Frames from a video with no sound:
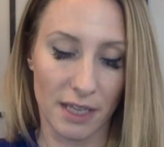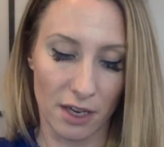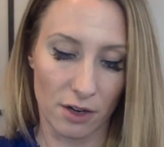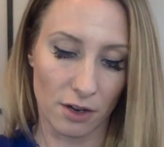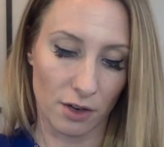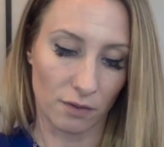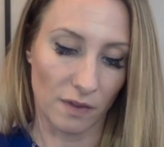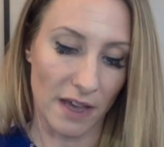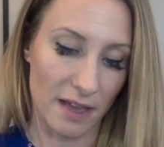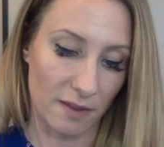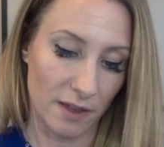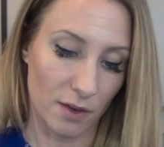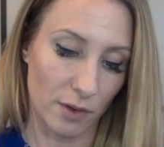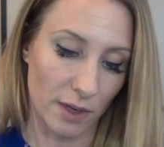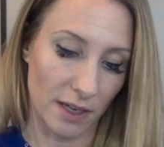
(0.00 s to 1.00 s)
that you're
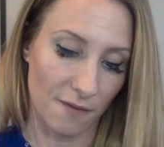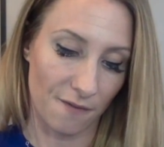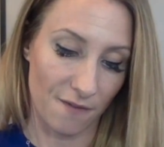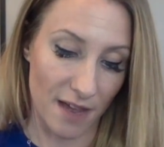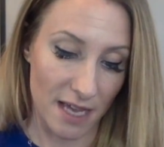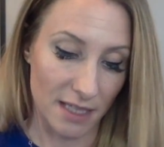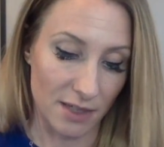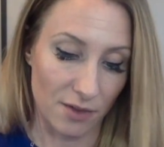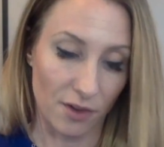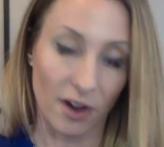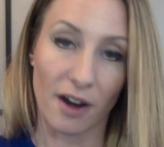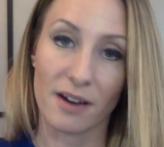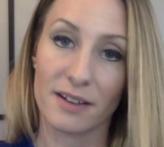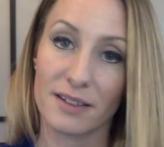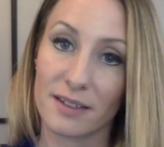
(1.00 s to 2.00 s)
likely going to face in
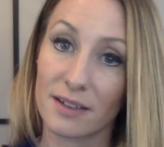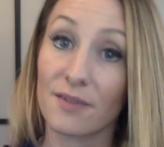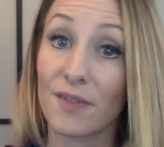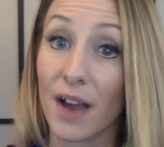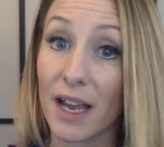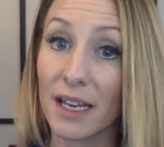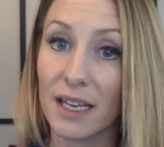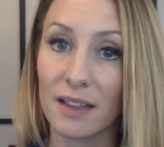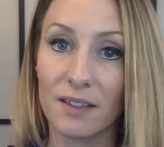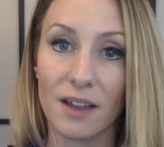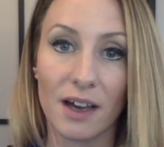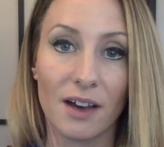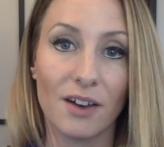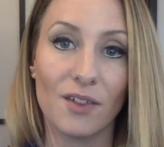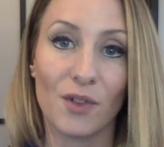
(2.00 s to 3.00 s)
regards to finding
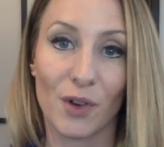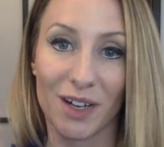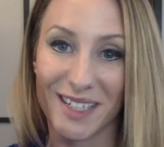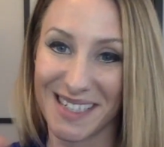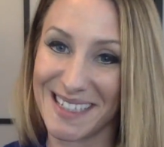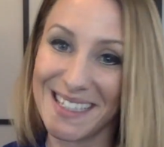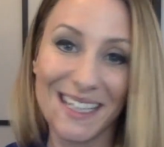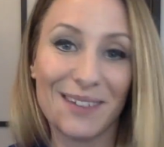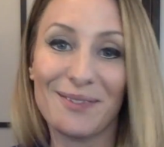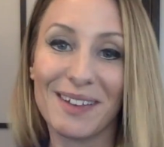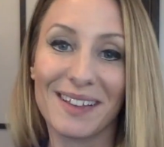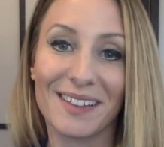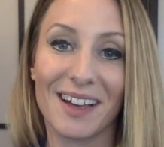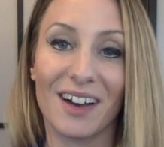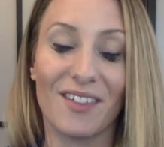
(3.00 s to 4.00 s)
love or to
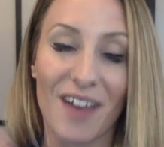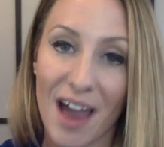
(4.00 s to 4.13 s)
keeping love,